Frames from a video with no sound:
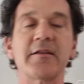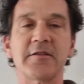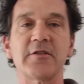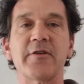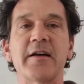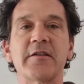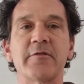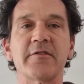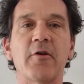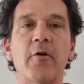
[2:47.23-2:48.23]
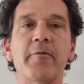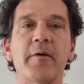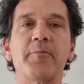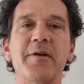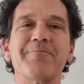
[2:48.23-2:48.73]
to try to resolve
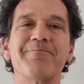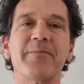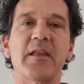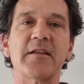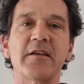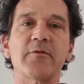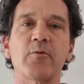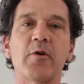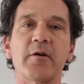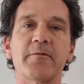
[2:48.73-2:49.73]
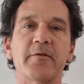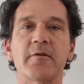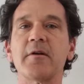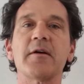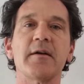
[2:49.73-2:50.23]
it. But that doesn't work
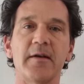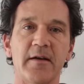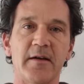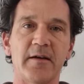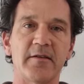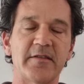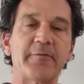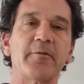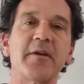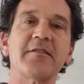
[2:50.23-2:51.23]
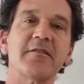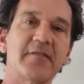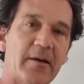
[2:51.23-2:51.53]
for several reasons.